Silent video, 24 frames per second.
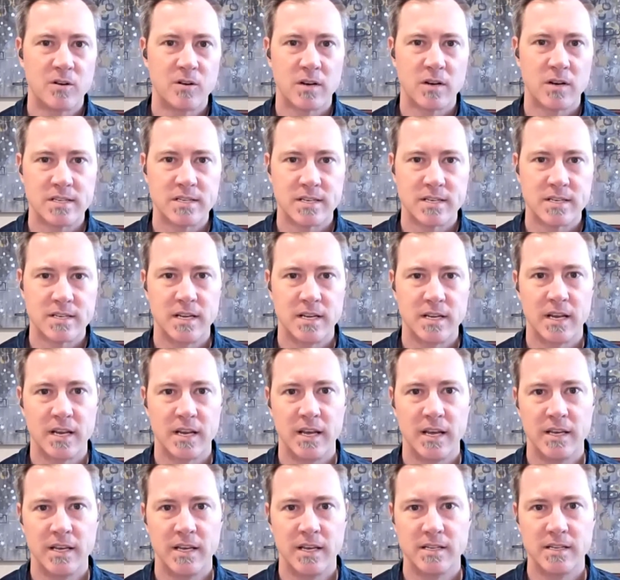
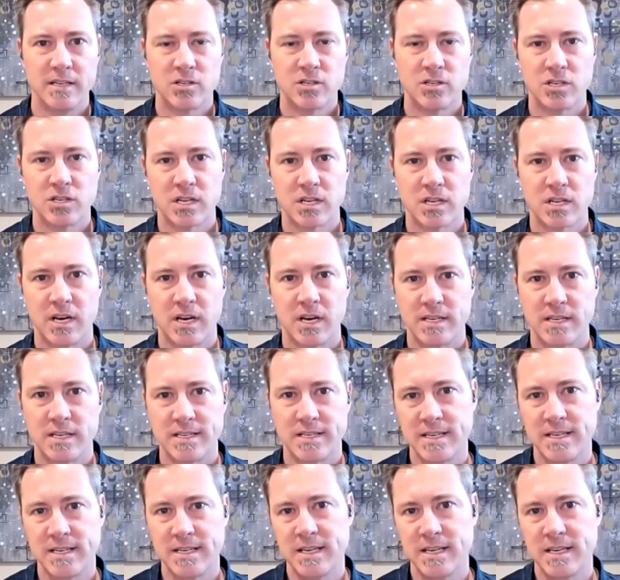Interesting is just
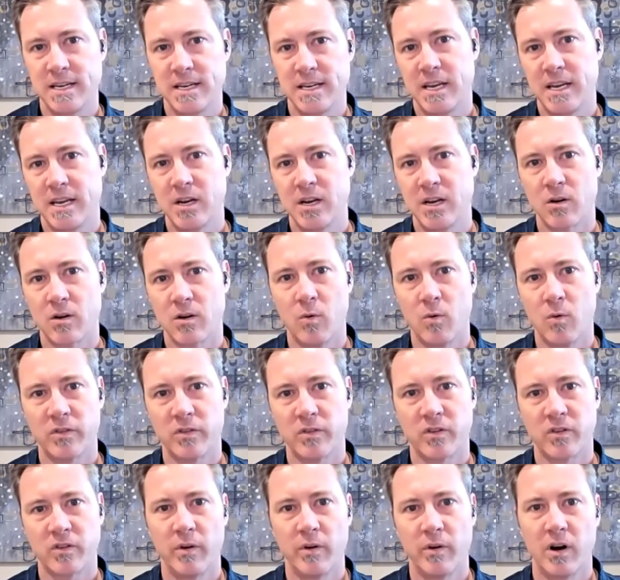kind of seeing
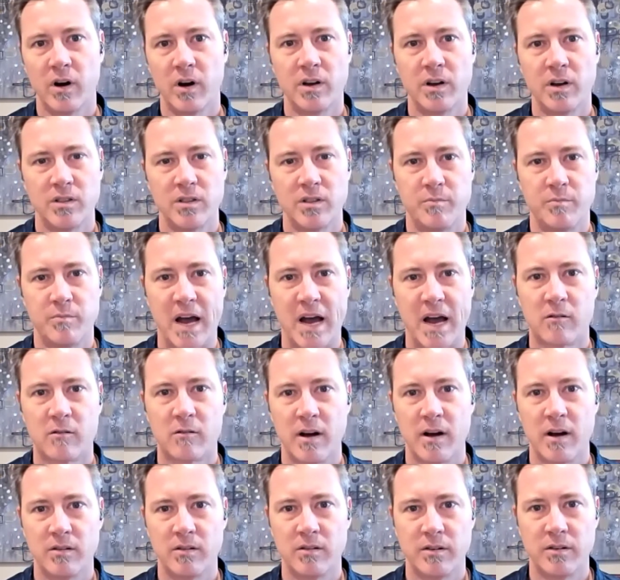here what's going on in the
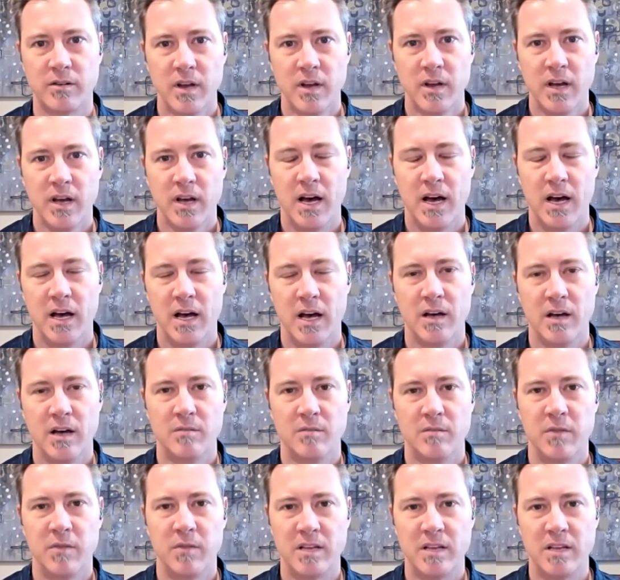background
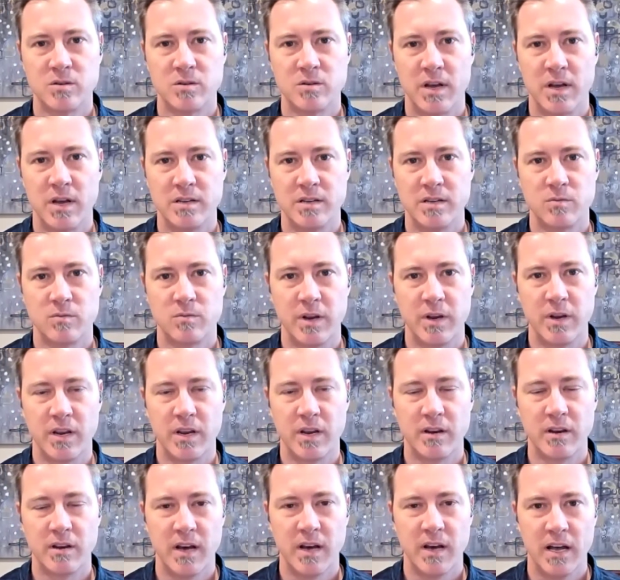um, as
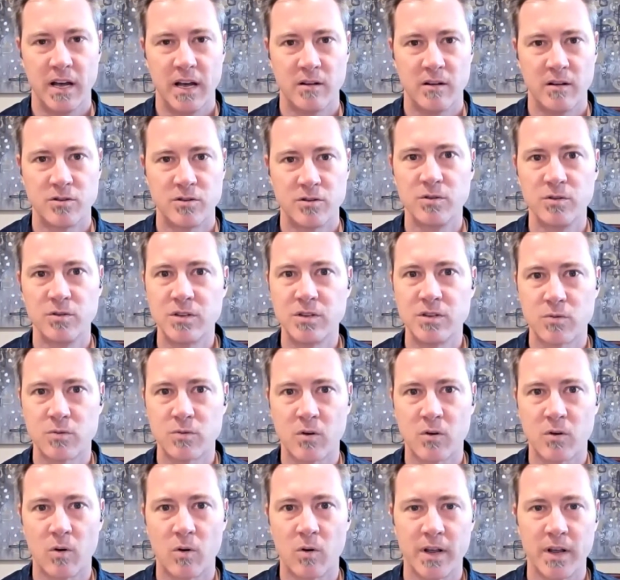as we do
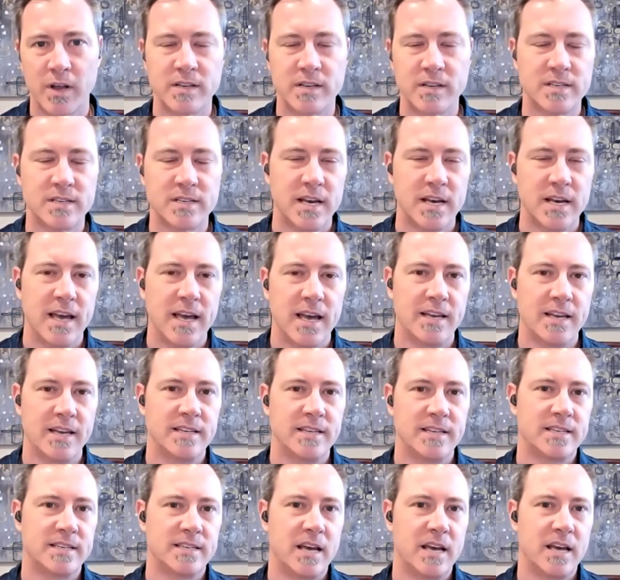these recordings
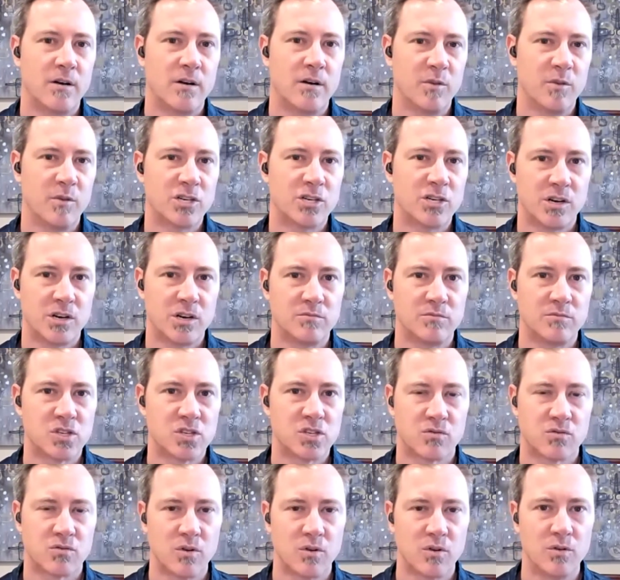and to see how much
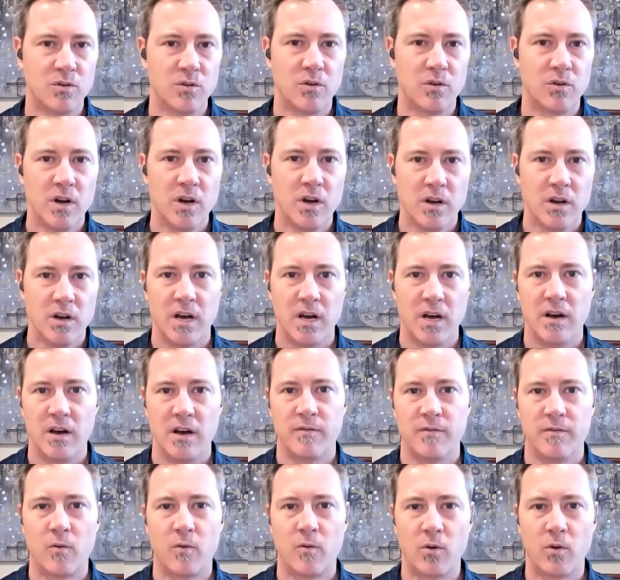comes through
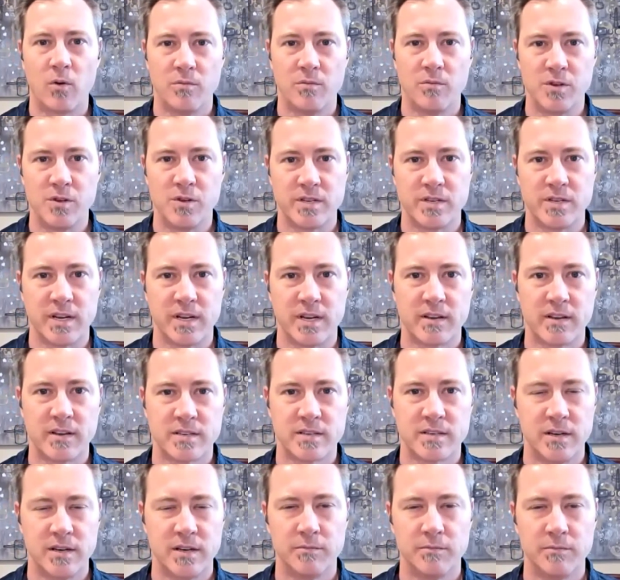uh, for the
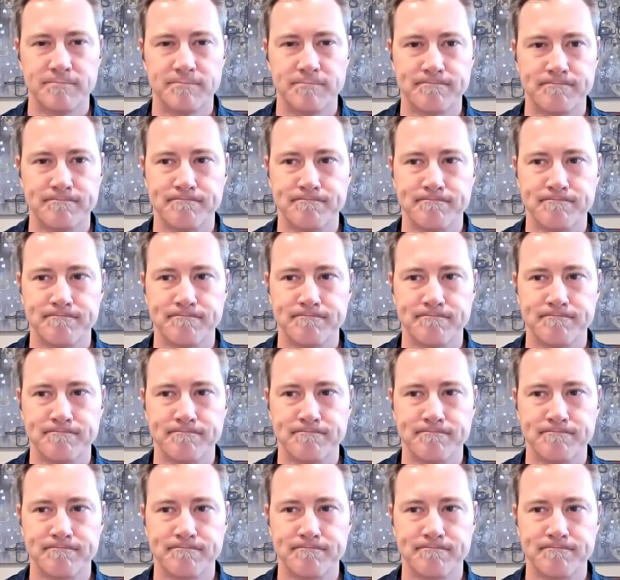music. So,